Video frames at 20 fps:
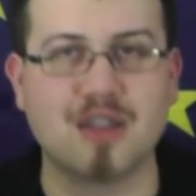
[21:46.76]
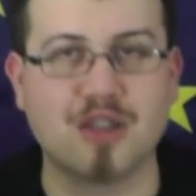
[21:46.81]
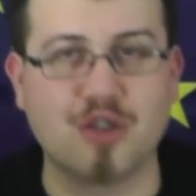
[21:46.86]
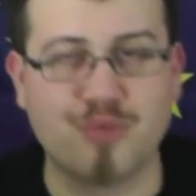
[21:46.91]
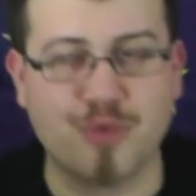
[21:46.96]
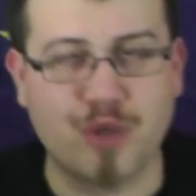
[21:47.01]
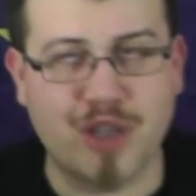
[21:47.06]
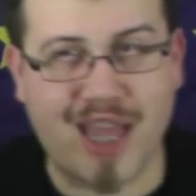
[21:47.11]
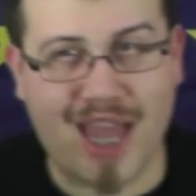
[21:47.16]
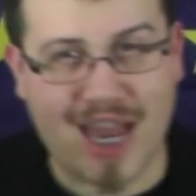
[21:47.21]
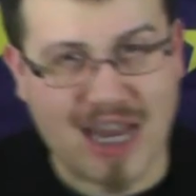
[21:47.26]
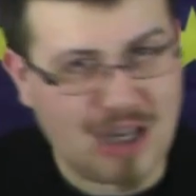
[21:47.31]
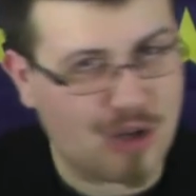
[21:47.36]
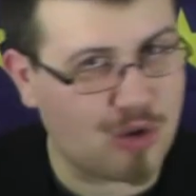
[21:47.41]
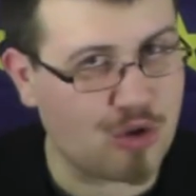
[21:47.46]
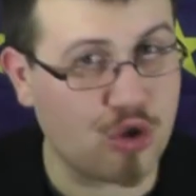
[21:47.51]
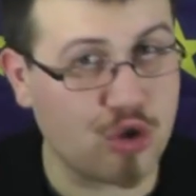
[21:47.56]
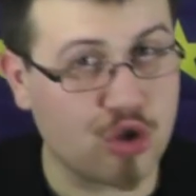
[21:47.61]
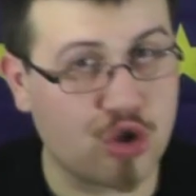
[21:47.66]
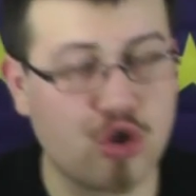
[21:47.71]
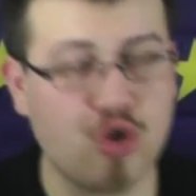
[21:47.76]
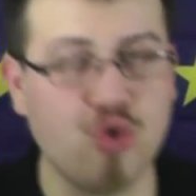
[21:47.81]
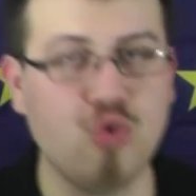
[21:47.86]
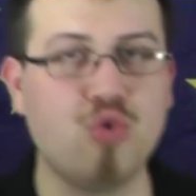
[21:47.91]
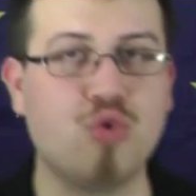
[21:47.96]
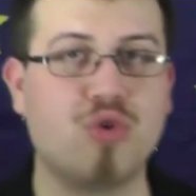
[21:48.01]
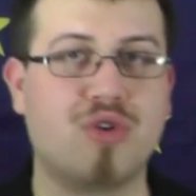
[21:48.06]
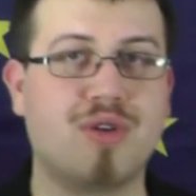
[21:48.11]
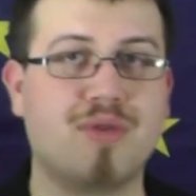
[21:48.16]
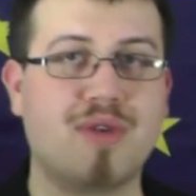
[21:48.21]
we can now
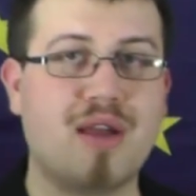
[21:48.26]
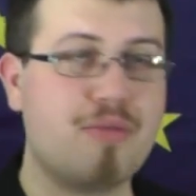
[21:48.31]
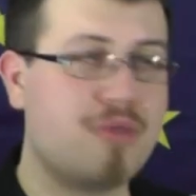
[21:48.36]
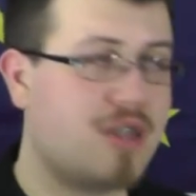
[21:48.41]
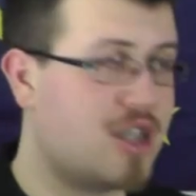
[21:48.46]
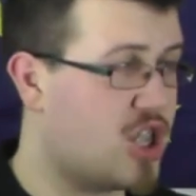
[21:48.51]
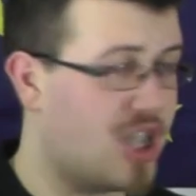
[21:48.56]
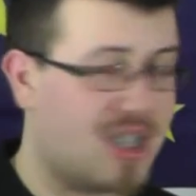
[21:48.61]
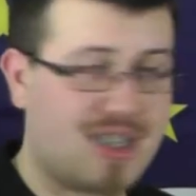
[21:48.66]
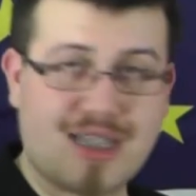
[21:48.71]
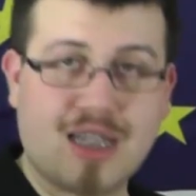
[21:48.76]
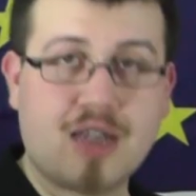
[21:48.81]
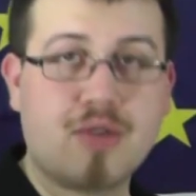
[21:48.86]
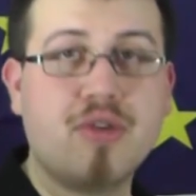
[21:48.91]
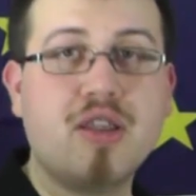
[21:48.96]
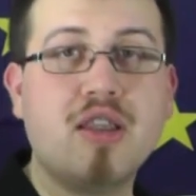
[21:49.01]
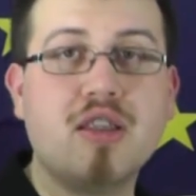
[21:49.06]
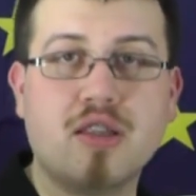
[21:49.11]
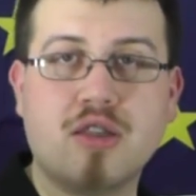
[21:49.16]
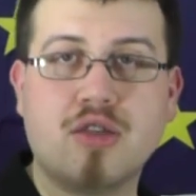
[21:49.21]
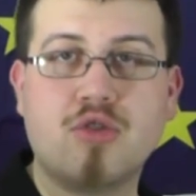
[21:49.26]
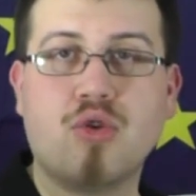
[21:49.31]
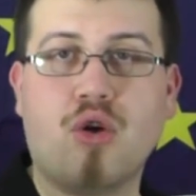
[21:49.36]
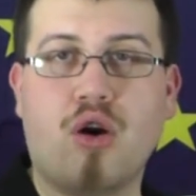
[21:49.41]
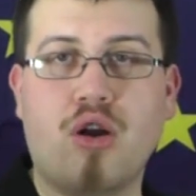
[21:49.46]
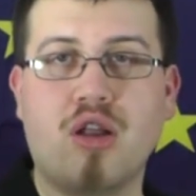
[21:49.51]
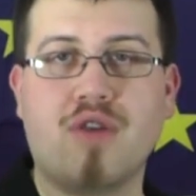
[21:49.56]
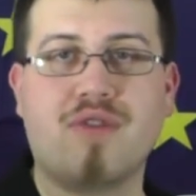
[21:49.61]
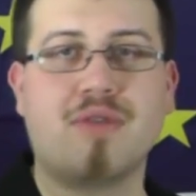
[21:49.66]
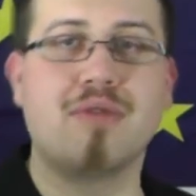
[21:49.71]
conclude, when we just agree to
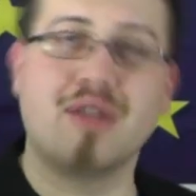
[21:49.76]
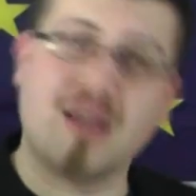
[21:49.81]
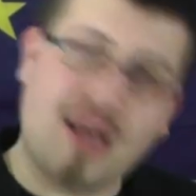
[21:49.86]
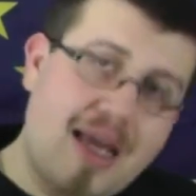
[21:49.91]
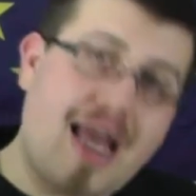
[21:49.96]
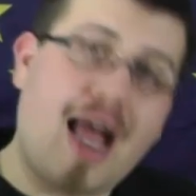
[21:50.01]
all of it,